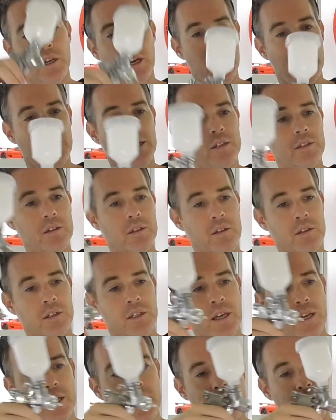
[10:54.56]
and
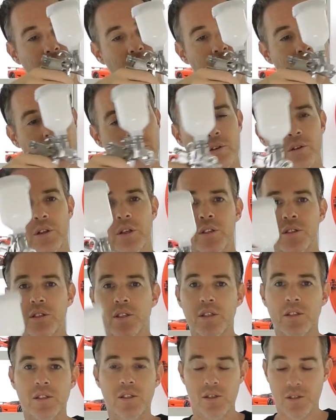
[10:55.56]
get a good
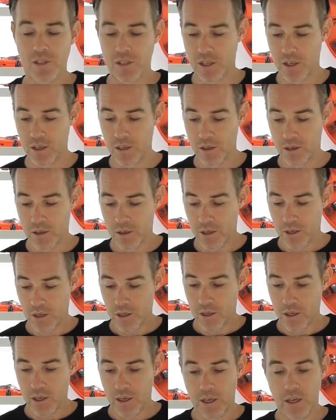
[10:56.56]
consistency.
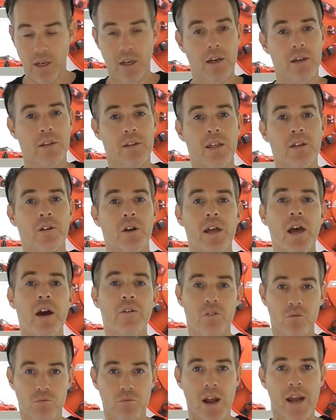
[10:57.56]
Uh, then I
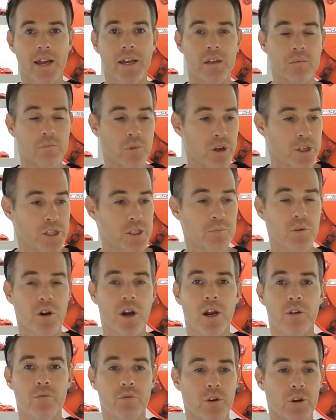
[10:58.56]
have a rack in my
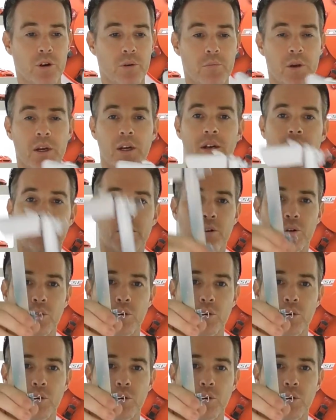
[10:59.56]
spray room that